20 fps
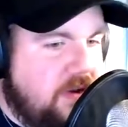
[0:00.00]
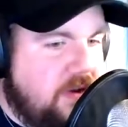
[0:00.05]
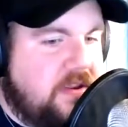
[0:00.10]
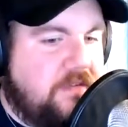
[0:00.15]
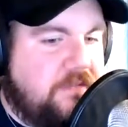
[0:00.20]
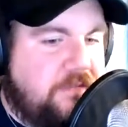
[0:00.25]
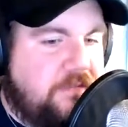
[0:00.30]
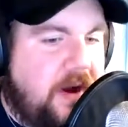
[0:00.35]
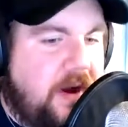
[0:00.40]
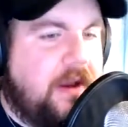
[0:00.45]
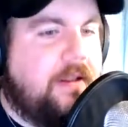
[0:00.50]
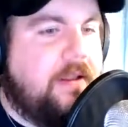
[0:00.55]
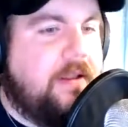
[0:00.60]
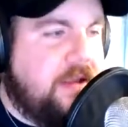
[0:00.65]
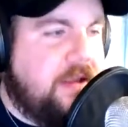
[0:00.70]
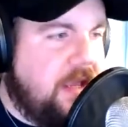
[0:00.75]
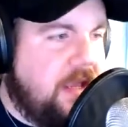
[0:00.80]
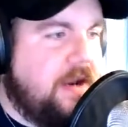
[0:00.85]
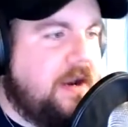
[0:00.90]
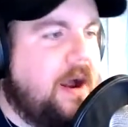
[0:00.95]
finally
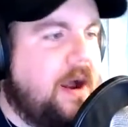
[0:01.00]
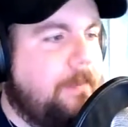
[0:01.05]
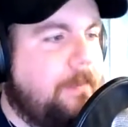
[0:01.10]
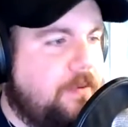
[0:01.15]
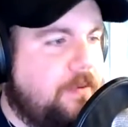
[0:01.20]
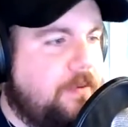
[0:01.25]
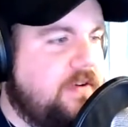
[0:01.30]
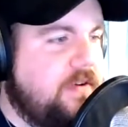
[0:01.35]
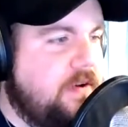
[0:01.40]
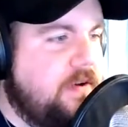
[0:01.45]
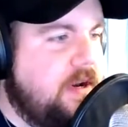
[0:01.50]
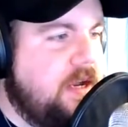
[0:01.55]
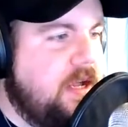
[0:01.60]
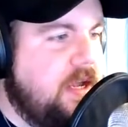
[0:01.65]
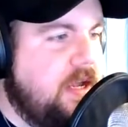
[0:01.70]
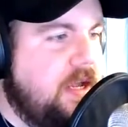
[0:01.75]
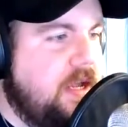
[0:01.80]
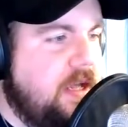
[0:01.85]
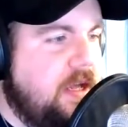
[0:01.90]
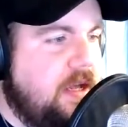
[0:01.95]
get an
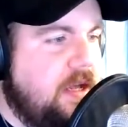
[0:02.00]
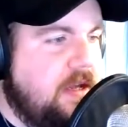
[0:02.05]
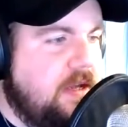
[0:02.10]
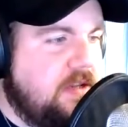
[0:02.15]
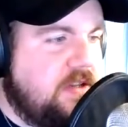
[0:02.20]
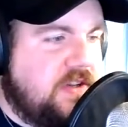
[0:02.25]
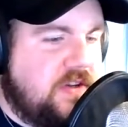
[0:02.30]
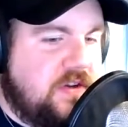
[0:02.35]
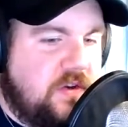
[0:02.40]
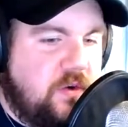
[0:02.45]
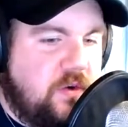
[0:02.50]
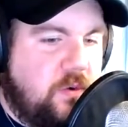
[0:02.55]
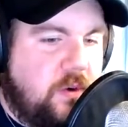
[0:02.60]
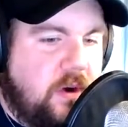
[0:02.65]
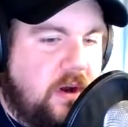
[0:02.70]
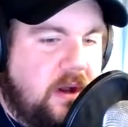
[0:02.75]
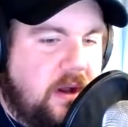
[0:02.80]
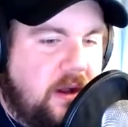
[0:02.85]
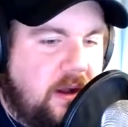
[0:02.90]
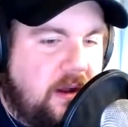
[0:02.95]
opportunity
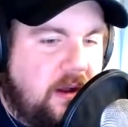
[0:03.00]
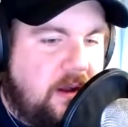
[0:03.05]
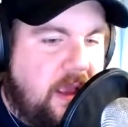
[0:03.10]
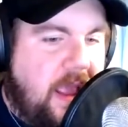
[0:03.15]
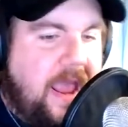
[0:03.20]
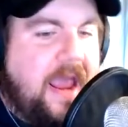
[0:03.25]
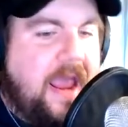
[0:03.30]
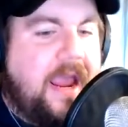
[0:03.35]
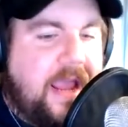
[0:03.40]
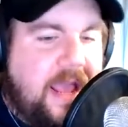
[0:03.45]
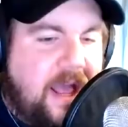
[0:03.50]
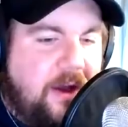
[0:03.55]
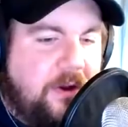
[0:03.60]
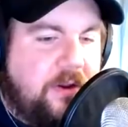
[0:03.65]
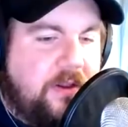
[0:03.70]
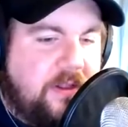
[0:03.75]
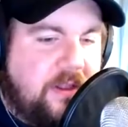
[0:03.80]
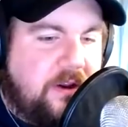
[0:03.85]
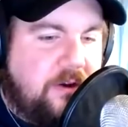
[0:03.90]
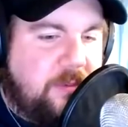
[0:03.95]
to hang out a
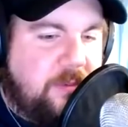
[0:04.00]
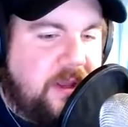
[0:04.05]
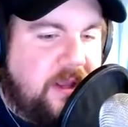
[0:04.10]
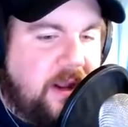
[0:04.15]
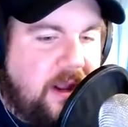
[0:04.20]
little bit.